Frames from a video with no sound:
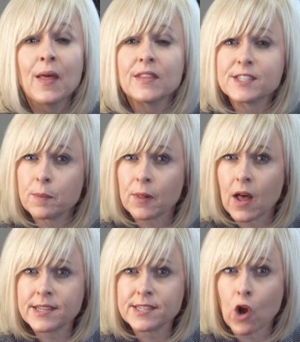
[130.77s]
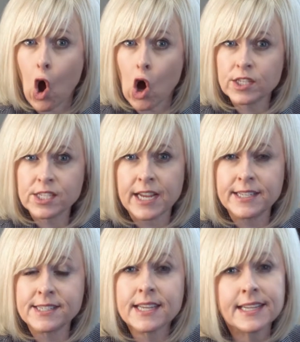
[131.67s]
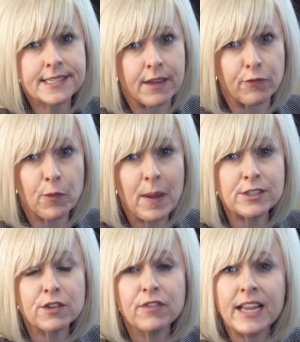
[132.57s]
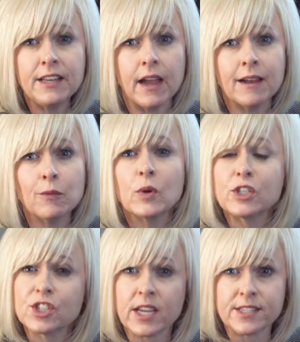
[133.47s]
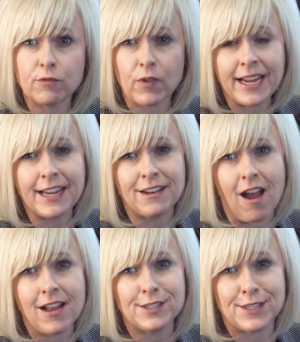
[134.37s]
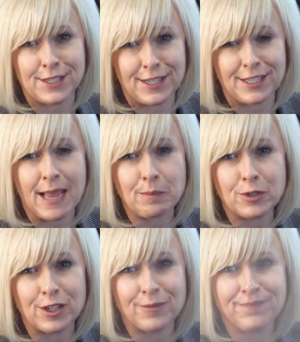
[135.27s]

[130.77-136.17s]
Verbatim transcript: This applies in all states except for Pennsylvania, which doesn't recognize this exemption.